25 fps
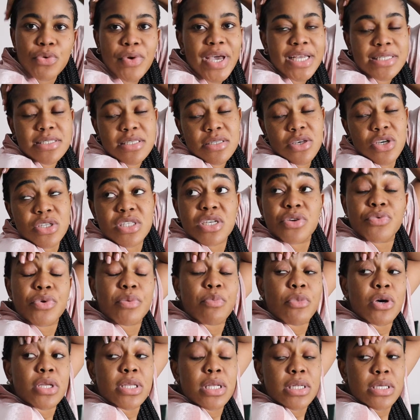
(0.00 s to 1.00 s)
So we are discussing
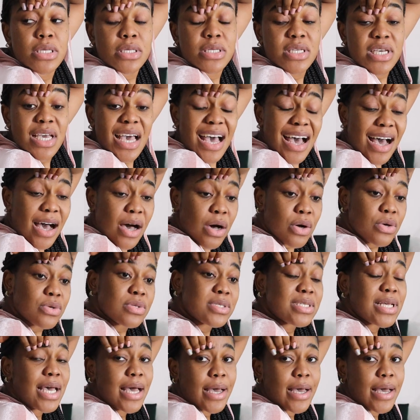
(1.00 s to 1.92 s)
remodeling the house,